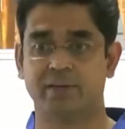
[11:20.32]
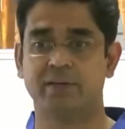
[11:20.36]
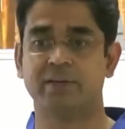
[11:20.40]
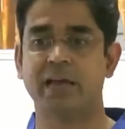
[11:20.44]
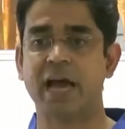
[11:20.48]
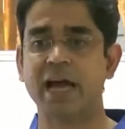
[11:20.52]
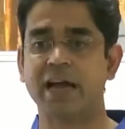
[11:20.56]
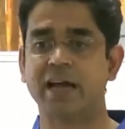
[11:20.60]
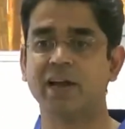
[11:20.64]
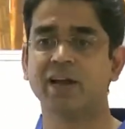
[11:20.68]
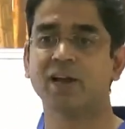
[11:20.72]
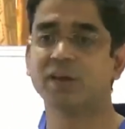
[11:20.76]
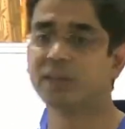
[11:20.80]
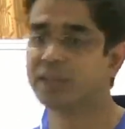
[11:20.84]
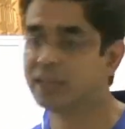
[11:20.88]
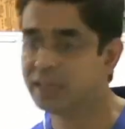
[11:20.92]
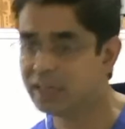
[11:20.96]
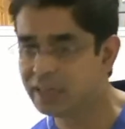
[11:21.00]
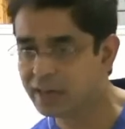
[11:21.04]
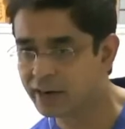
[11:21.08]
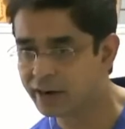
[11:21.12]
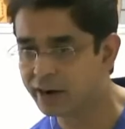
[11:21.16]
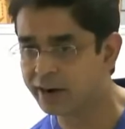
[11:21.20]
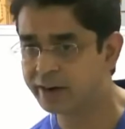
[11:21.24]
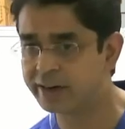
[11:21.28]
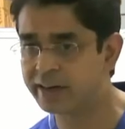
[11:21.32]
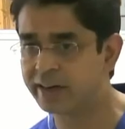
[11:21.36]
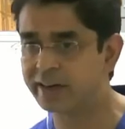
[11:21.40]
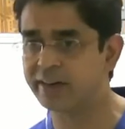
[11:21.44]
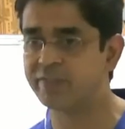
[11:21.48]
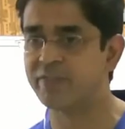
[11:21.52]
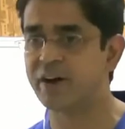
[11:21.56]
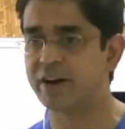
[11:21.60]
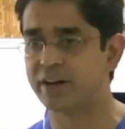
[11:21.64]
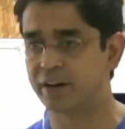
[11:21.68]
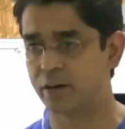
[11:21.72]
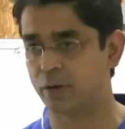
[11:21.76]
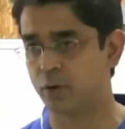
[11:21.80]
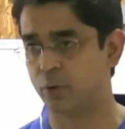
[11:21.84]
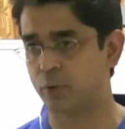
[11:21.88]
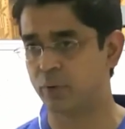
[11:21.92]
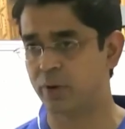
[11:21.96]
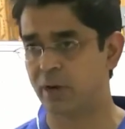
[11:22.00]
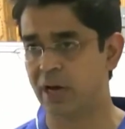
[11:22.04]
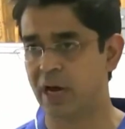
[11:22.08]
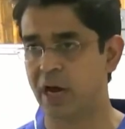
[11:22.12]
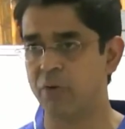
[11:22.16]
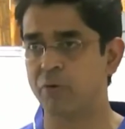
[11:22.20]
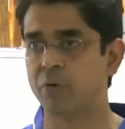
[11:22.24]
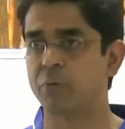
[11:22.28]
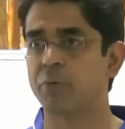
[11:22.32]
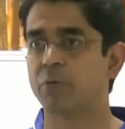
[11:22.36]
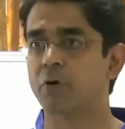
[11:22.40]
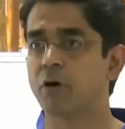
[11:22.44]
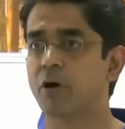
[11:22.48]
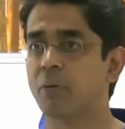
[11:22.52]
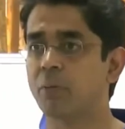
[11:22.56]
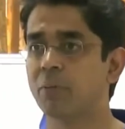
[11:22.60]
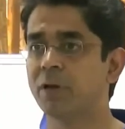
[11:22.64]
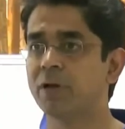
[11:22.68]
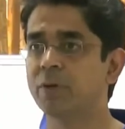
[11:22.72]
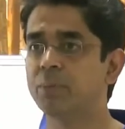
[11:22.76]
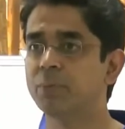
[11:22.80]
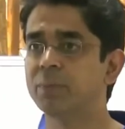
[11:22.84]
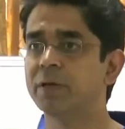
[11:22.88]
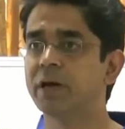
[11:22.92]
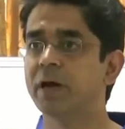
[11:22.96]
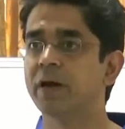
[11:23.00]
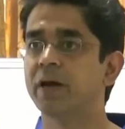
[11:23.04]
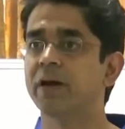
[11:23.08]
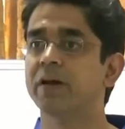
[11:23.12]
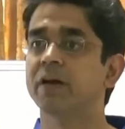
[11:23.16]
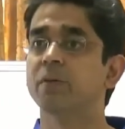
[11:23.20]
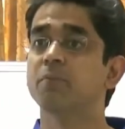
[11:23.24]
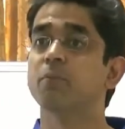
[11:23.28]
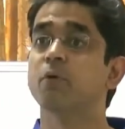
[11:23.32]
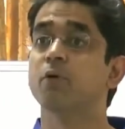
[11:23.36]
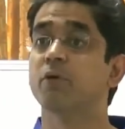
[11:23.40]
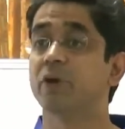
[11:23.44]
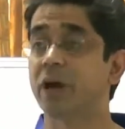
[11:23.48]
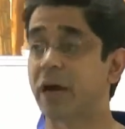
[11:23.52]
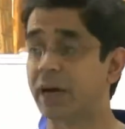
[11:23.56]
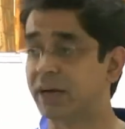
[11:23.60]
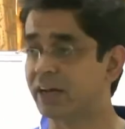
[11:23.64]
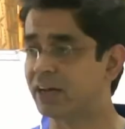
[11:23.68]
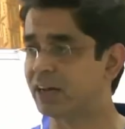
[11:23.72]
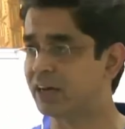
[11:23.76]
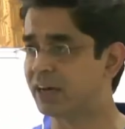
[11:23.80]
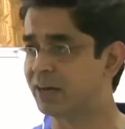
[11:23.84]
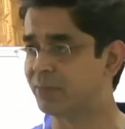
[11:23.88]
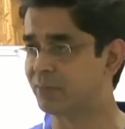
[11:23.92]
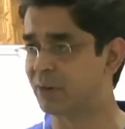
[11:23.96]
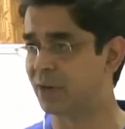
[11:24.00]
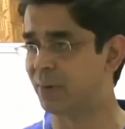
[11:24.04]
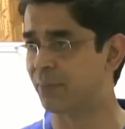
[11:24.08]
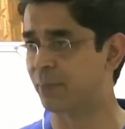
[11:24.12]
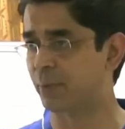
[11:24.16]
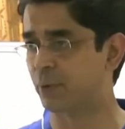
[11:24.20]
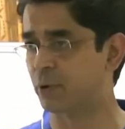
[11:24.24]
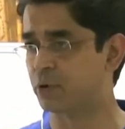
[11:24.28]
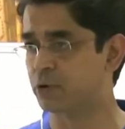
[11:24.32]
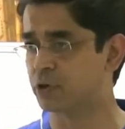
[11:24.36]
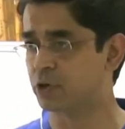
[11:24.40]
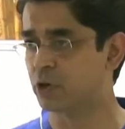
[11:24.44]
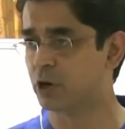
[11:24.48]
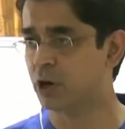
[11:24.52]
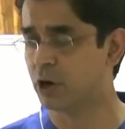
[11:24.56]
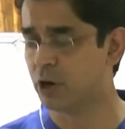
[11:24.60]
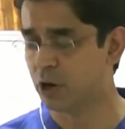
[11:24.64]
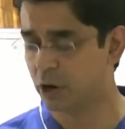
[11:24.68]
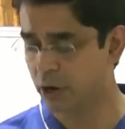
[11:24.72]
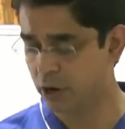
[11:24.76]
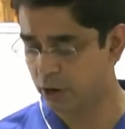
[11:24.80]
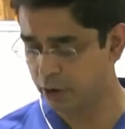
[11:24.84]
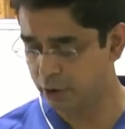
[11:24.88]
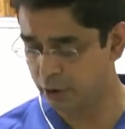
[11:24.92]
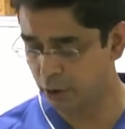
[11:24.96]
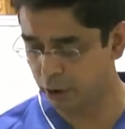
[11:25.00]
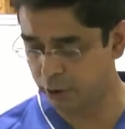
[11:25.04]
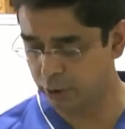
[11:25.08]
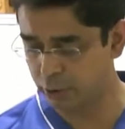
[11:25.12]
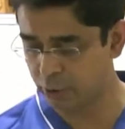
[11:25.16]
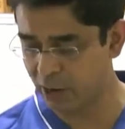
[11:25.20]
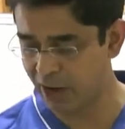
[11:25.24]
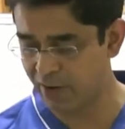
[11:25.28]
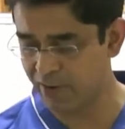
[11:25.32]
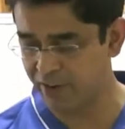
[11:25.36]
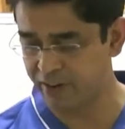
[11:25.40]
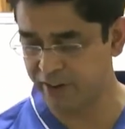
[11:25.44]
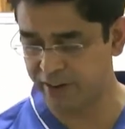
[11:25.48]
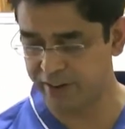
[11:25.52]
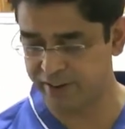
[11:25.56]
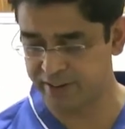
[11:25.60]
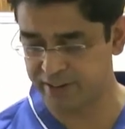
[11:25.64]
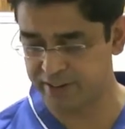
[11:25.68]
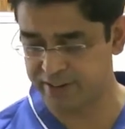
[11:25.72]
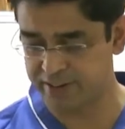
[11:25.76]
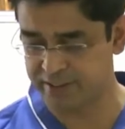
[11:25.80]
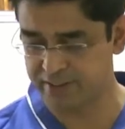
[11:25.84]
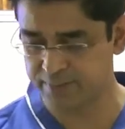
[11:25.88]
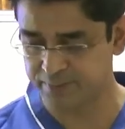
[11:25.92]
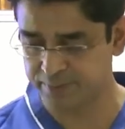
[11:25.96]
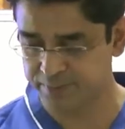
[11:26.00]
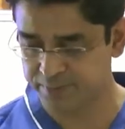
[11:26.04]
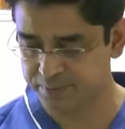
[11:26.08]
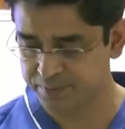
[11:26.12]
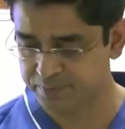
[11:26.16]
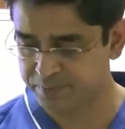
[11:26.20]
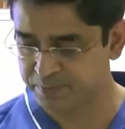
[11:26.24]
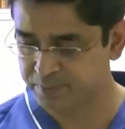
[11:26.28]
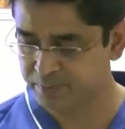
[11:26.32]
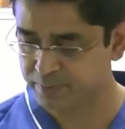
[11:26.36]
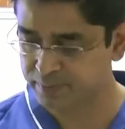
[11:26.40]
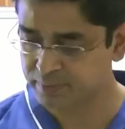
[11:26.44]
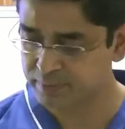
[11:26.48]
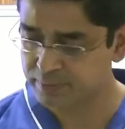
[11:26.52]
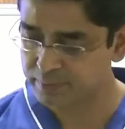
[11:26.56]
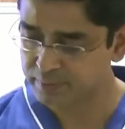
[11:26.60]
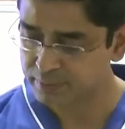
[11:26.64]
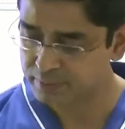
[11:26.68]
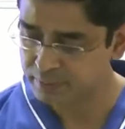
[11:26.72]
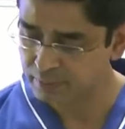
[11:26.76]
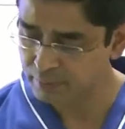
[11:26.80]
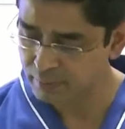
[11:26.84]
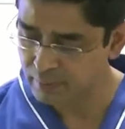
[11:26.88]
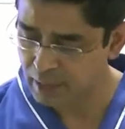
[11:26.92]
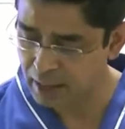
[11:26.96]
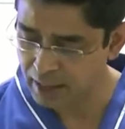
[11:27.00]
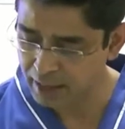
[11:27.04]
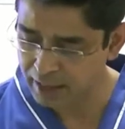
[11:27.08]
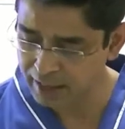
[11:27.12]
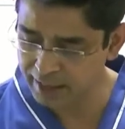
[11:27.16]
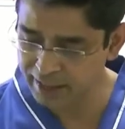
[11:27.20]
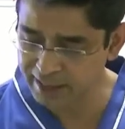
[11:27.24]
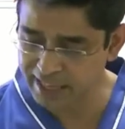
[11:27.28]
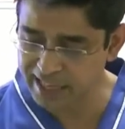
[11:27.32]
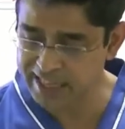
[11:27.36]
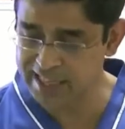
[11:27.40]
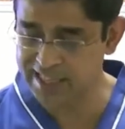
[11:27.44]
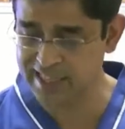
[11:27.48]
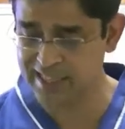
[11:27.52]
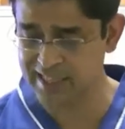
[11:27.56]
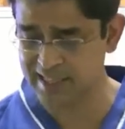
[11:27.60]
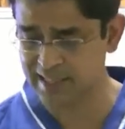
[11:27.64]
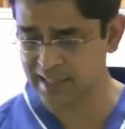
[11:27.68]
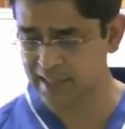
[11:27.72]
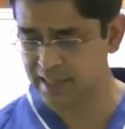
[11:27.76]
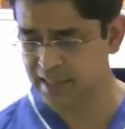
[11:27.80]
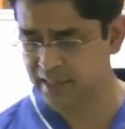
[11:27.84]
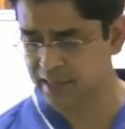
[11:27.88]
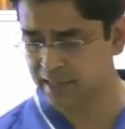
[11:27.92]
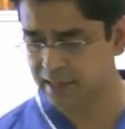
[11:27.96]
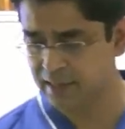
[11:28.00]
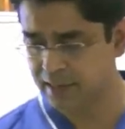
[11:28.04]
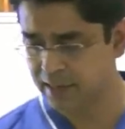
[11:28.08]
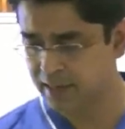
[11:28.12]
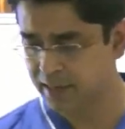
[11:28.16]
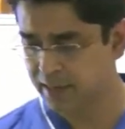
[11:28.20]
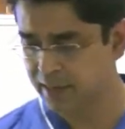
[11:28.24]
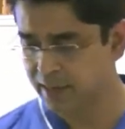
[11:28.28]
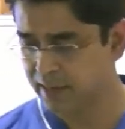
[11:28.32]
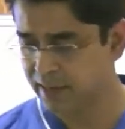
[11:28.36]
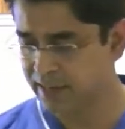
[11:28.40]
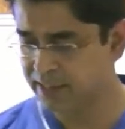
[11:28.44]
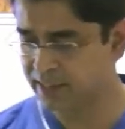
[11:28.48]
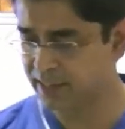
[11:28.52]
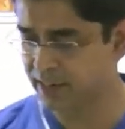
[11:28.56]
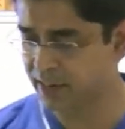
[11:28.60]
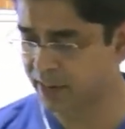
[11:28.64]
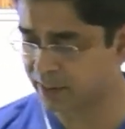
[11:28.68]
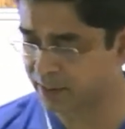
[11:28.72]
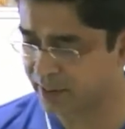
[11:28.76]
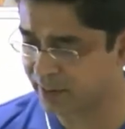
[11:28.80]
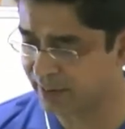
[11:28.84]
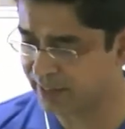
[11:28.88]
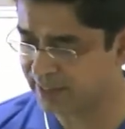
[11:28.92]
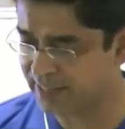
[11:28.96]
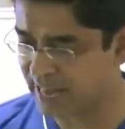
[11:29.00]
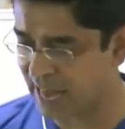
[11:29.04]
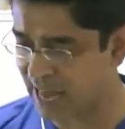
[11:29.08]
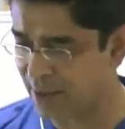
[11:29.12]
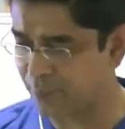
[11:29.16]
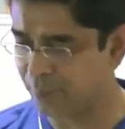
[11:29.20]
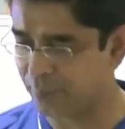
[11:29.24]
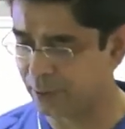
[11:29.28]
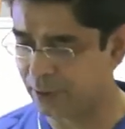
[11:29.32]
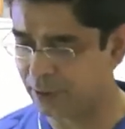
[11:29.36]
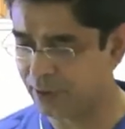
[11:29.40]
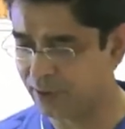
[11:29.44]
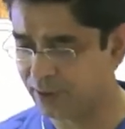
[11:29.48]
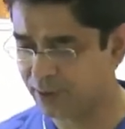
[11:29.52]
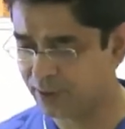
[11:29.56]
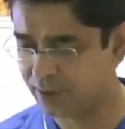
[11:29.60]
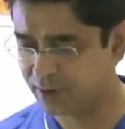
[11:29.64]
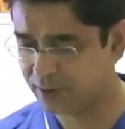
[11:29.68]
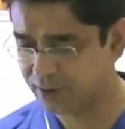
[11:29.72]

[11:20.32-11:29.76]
tackle the hernia defect alone. I would probably be a little more radical in my approach, not to have a recurrence. This is another example.